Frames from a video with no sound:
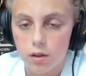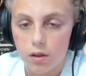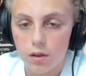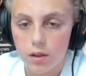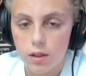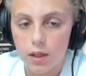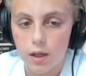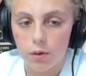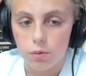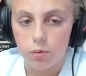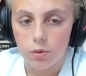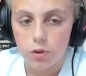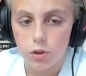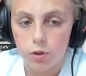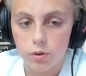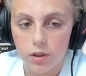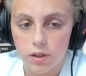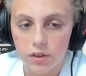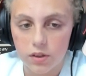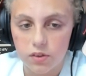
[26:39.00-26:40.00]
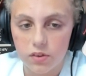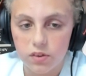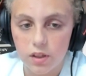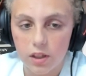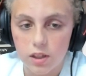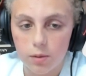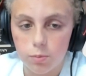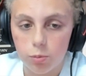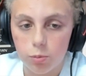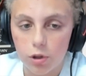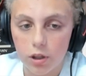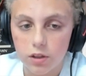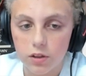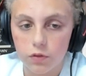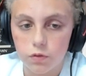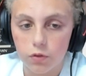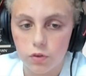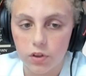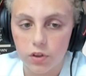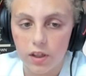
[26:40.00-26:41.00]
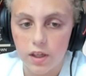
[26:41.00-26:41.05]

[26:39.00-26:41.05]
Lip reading: Now you can set the brightness for the